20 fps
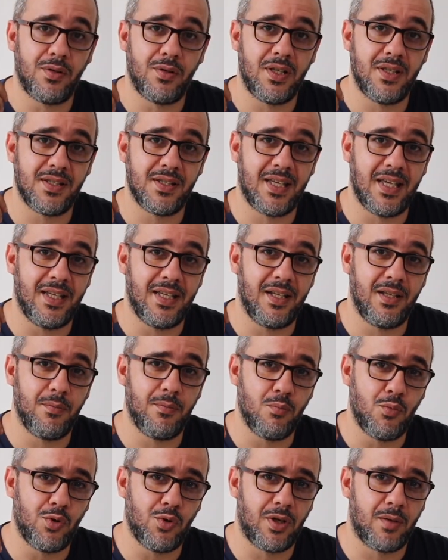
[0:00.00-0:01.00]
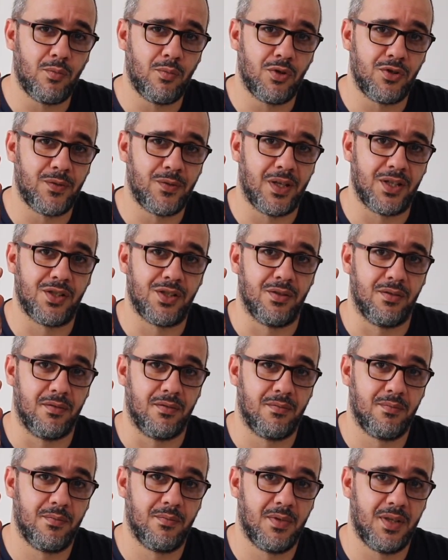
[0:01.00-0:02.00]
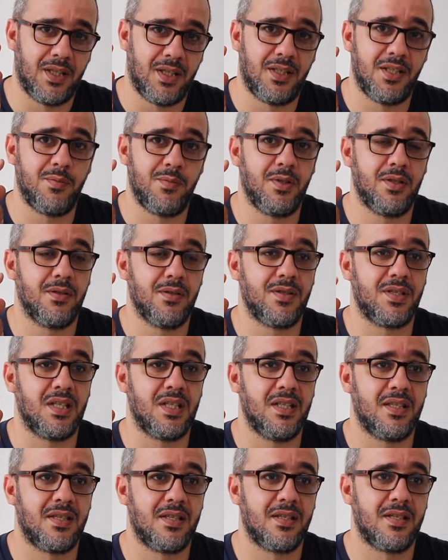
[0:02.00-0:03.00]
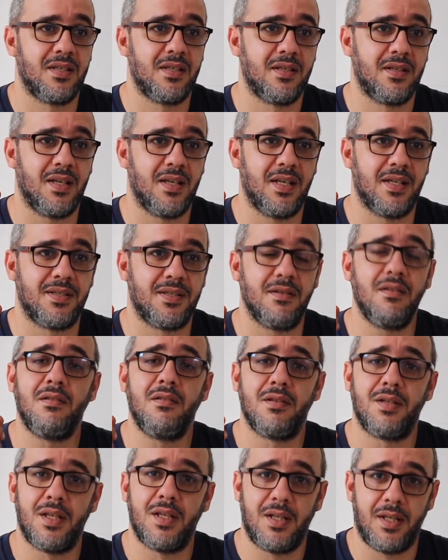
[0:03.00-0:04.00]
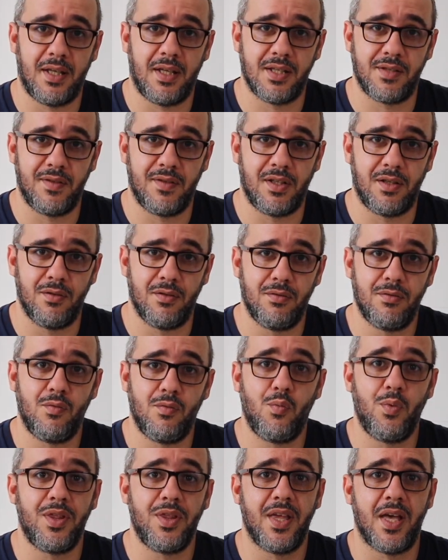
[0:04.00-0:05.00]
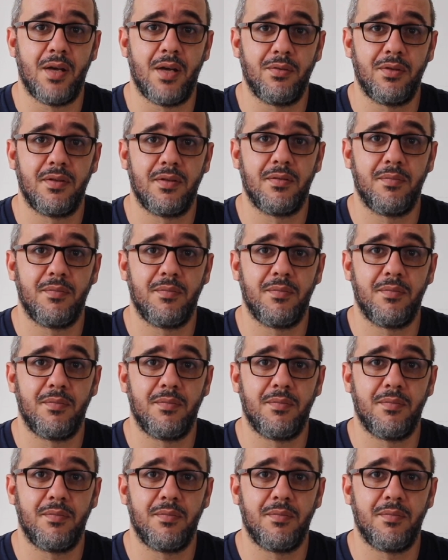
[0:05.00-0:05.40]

is gaining more and more traction. That is because it's as entertaining as video without